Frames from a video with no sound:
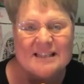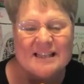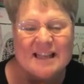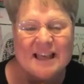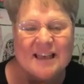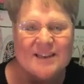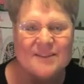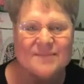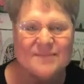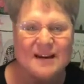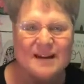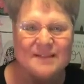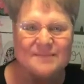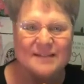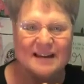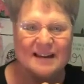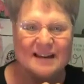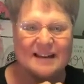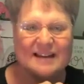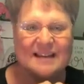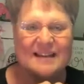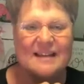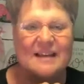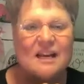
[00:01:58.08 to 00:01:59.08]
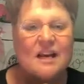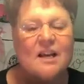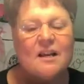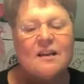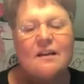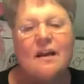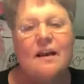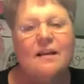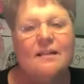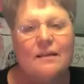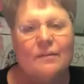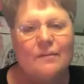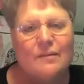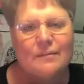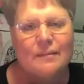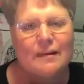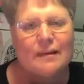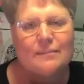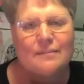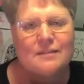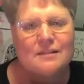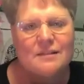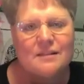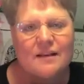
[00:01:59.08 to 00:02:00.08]
that you might make. Not that we
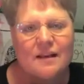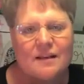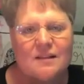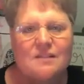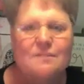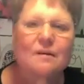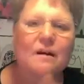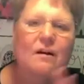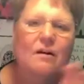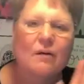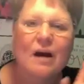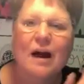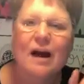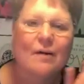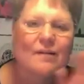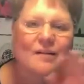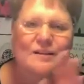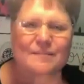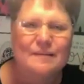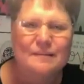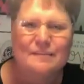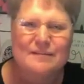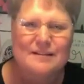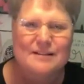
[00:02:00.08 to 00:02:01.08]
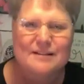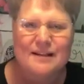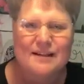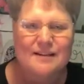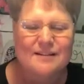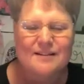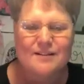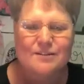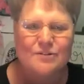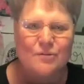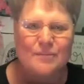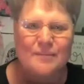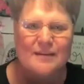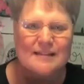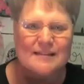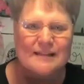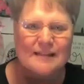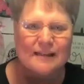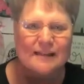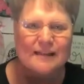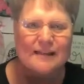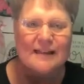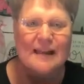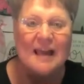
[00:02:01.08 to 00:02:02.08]
make mistakes. I always make mistakes. No big
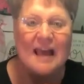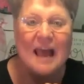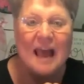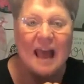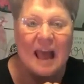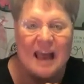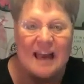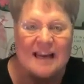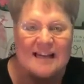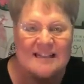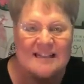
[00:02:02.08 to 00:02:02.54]
deal. Hey,